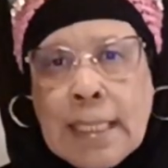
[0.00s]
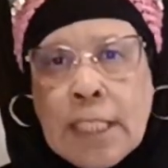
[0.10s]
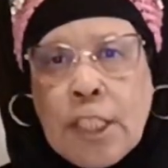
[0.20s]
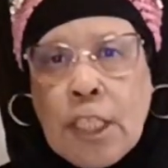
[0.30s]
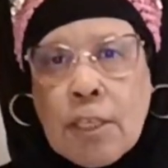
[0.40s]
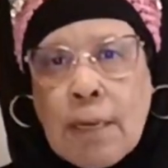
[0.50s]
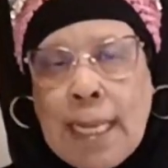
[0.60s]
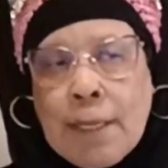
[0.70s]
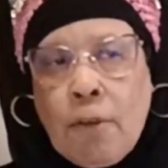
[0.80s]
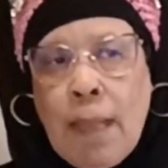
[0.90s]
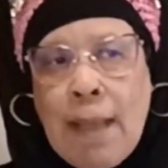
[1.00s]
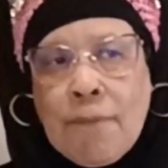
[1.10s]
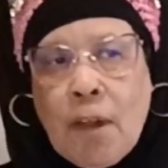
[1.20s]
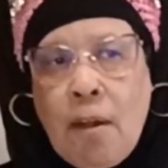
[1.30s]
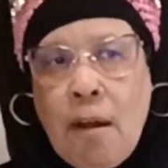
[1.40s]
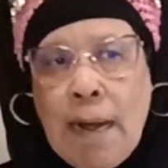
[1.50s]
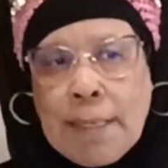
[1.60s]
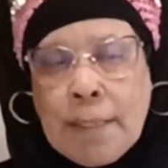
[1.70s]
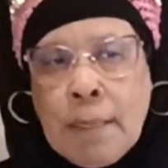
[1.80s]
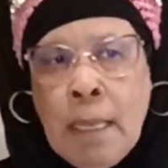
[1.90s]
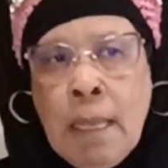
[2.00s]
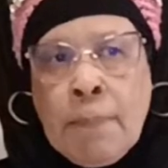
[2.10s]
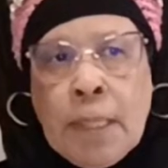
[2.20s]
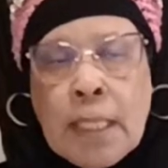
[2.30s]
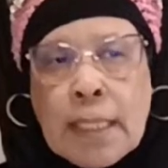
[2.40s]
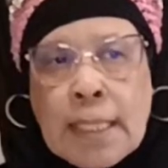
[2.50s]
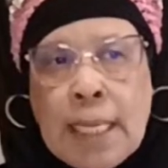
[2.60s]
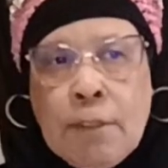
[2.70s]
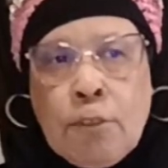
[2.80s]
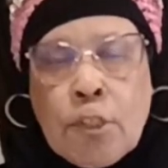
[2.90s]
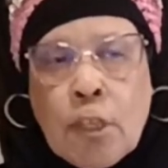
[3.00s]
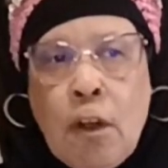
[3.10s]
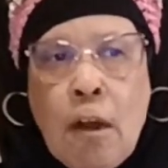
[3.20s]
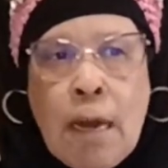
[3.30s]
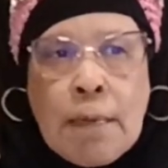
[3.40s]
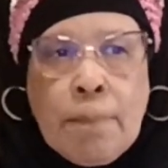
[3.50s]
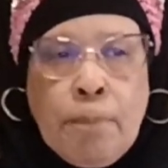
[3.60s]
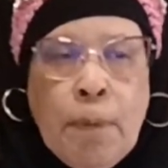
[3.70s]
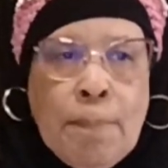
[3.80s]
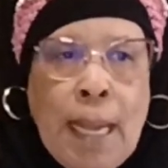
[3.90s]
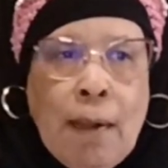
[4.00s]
this year I don't have a garden because I used to garden, put my